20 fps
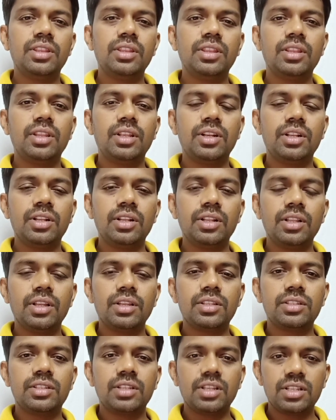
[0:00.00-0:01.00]
the
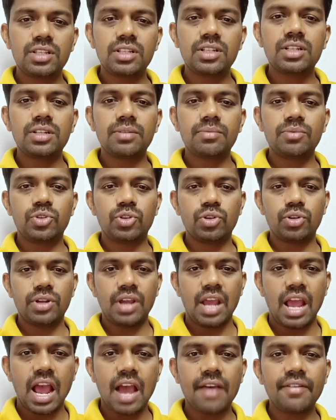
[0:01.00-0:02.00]
the system should
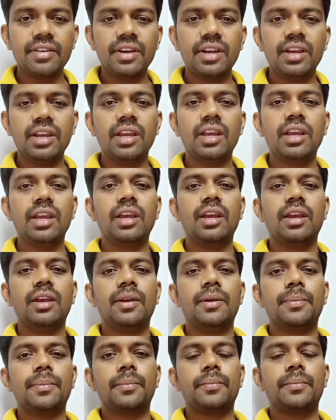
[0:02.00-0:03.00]
have a
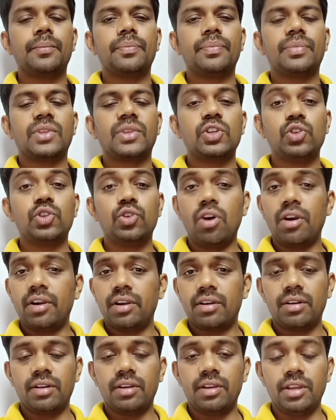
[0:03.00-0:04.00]
should
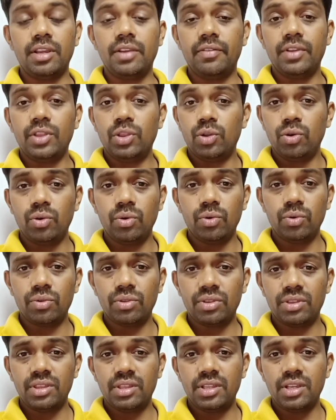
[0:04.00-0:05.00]
not, even though
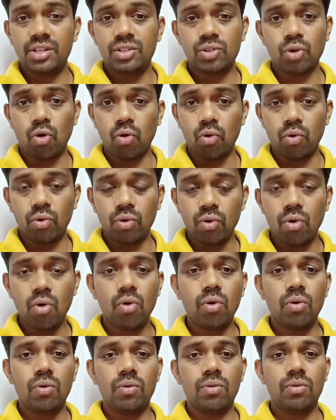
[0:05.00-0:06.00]
there's
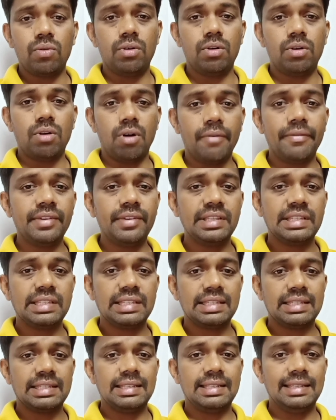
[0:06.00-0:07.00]
no
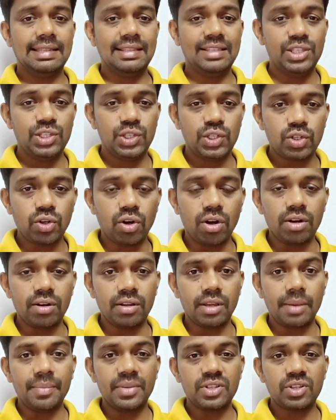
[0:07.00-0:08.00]
Office
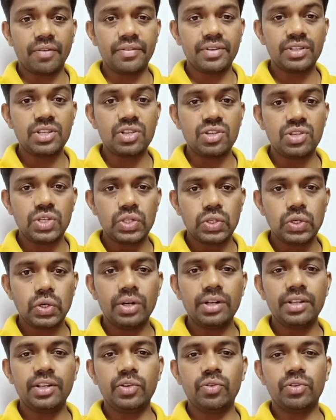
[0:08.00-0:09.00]
installed, M S Office
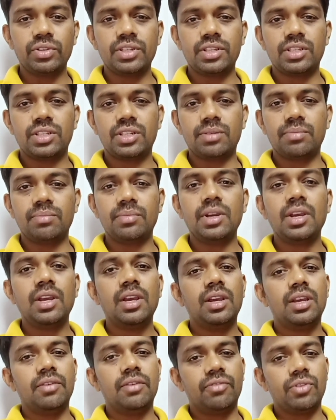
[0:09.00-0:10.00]
installed in your system.
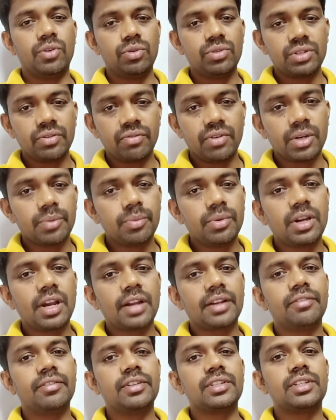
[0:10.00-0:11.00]
If you use a workbook
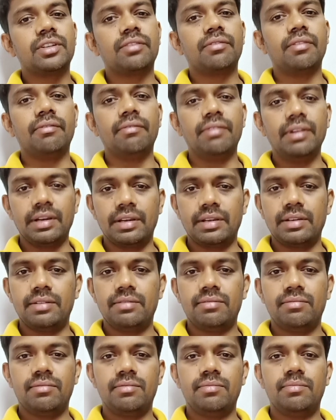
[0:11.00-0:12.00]
activities, it will work,
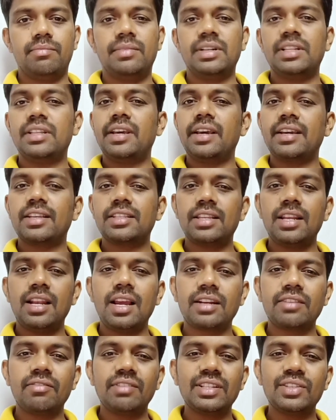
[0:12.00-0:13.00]
but the Excel
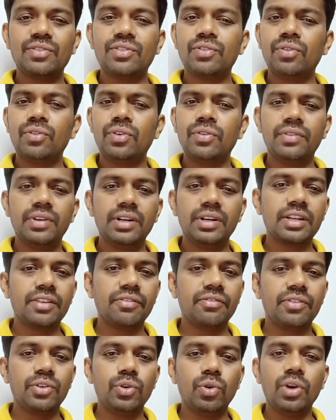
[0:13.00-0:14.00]
activities it won't work
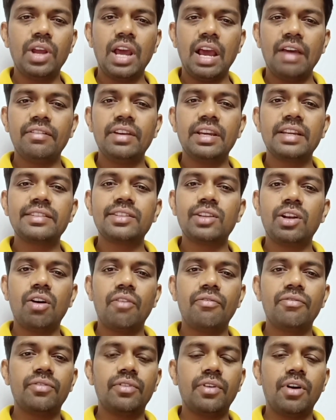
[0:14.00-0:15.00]
if you don't have a Excel
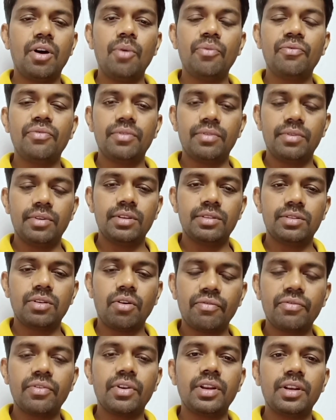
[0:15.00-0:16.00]
of, of
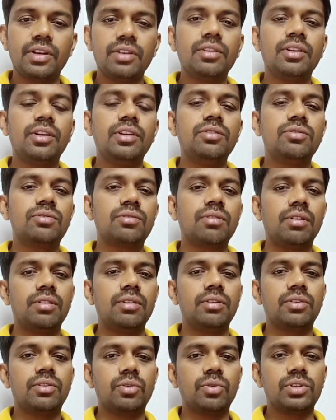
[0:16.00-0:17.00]
software in, installed
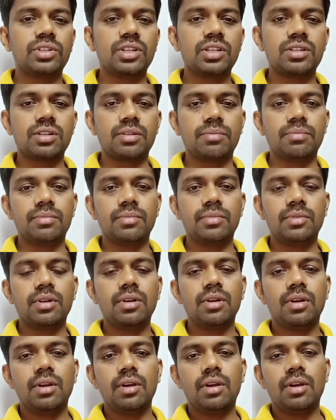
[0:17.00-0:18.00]
into your system.
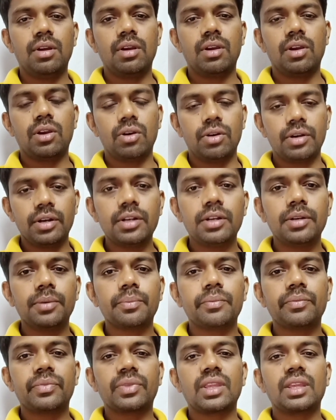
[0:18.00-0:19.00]
Got it?
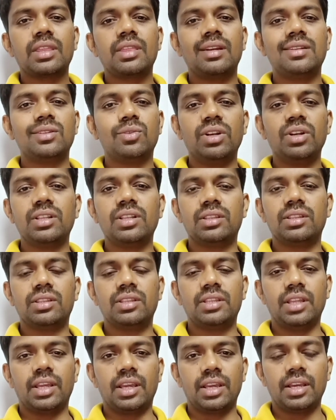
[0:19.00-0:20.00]
That's the one
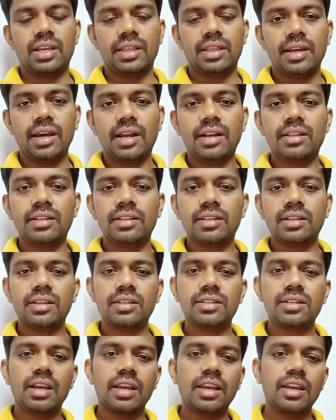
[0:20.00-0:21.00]
thing. The another thing
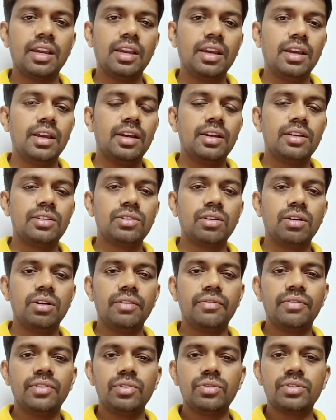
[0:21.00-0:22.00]
is like a, so
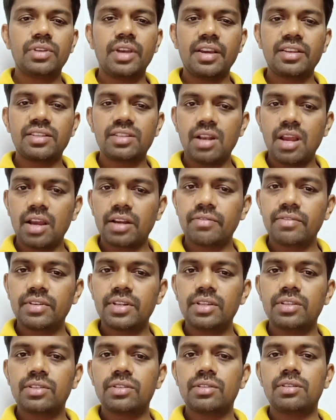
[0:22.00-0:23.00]
if you use Excel
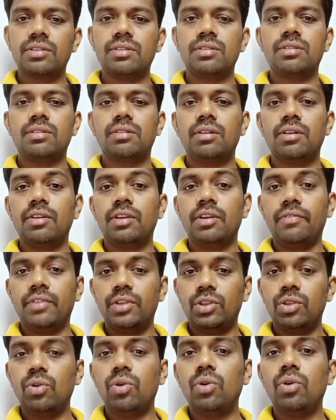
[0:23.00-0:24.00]
activities, uh,
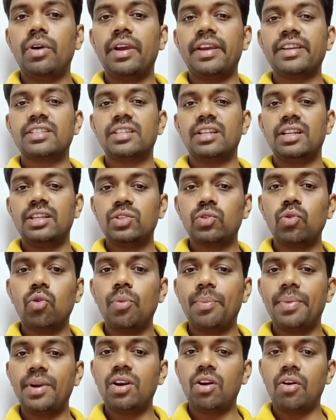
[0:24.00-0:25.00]
even though Excel is
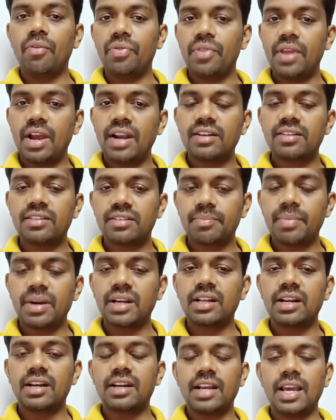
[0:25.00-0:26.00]
open on that
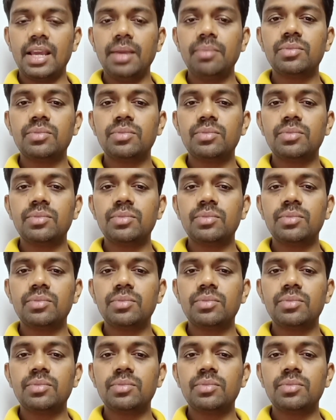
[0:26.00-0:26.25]
particular time,